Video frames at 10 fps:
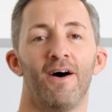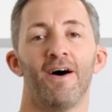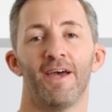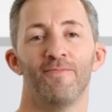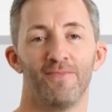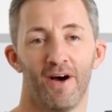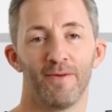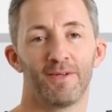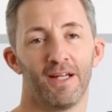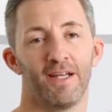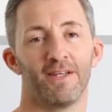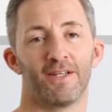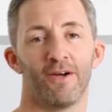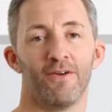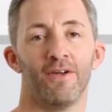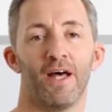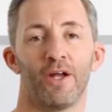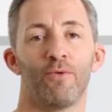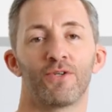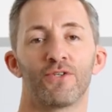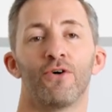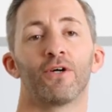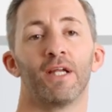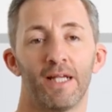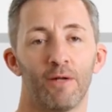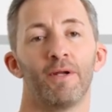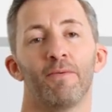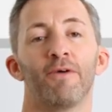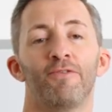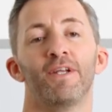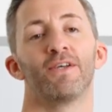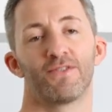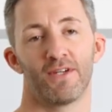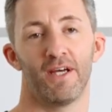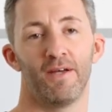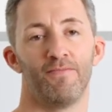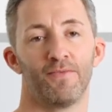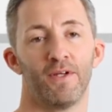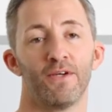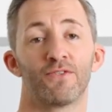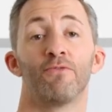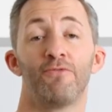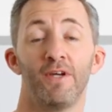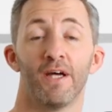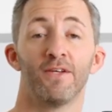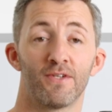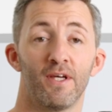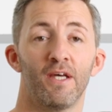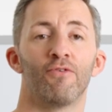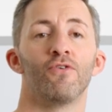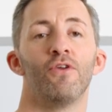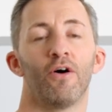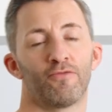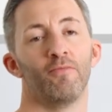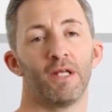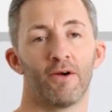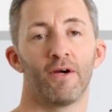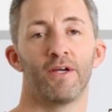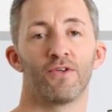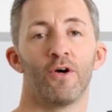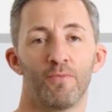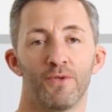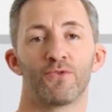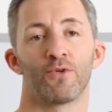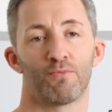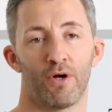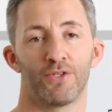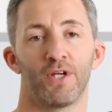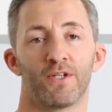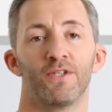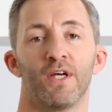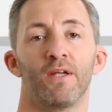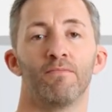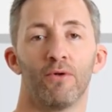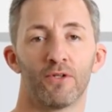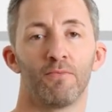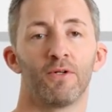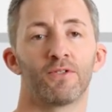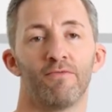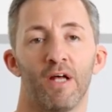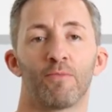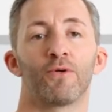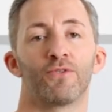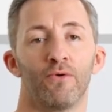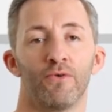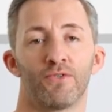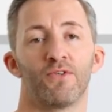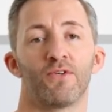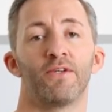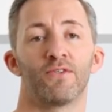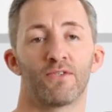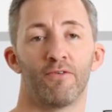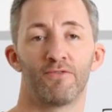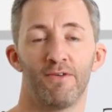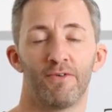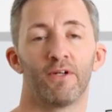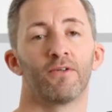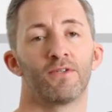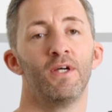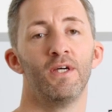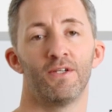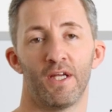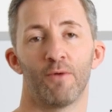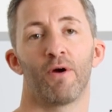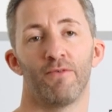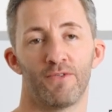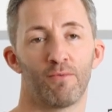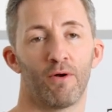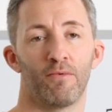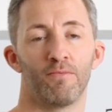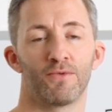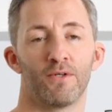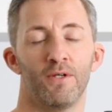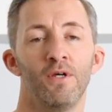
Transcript: Hi, I'm Cillian Kieran and I want to talk a little bit about Fides today. So Fides, if you're not familiar, is an open source project containing multiple developer tools designed to solve difficult data privacy problems.